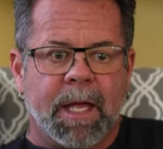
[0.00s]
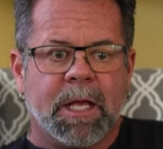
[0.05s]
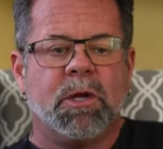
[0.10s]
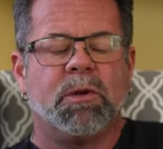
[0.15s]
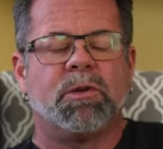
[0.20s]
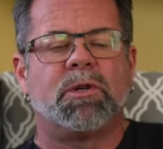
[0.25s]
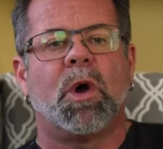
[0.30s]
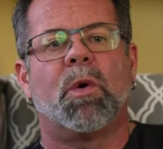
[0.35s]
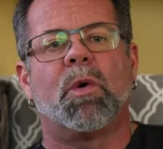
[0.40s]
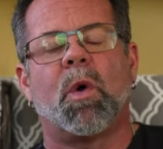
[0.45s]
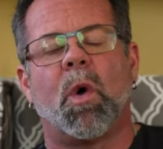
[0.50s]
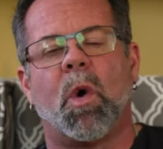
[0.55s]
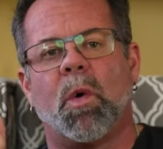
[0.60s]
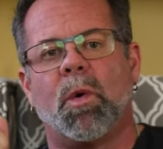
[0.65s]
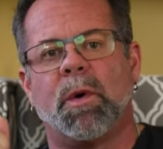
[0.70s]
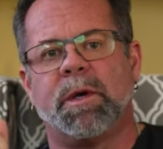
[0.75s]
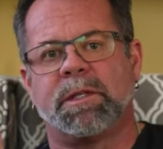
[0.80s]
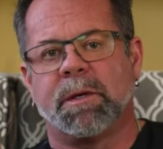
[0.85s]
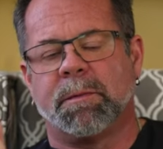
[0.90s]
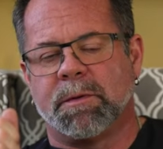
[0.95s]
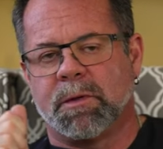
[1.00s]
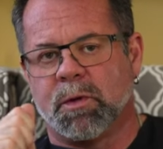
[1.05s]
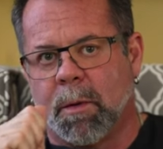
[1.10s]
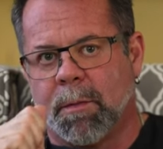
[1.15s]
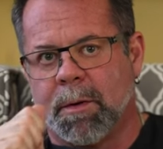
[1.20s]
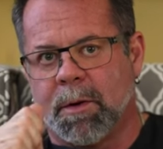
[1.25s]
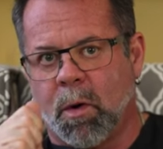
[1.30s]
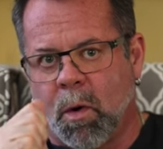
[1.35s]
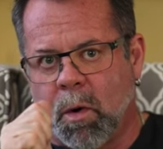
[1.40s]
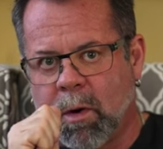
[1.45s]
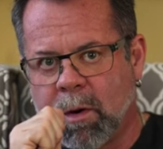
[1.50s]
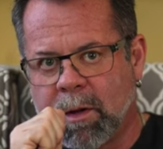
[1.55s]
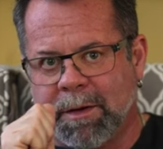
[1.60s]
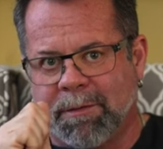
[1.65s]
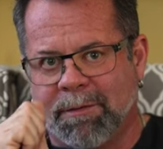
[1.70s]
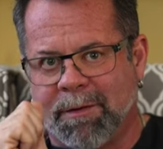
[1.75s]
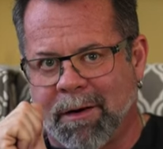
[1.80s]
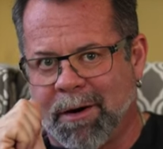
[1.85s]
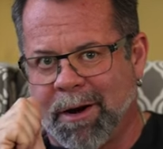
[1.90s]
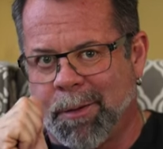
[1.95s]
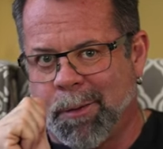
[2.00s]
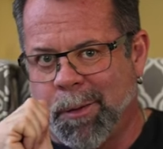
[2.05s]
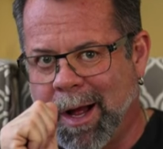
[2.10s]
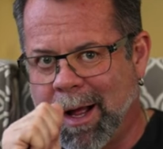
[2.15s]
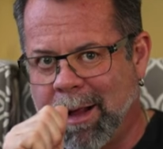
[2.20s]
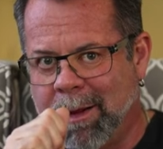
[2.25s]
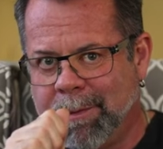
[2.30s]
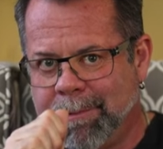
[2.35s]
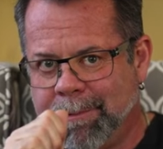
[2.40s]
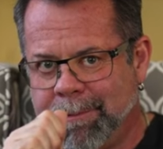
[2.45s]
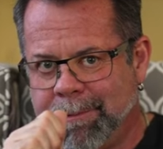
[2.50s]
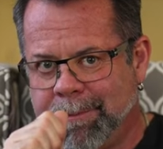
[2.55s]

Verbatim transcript: you don't always absorb it orally very well.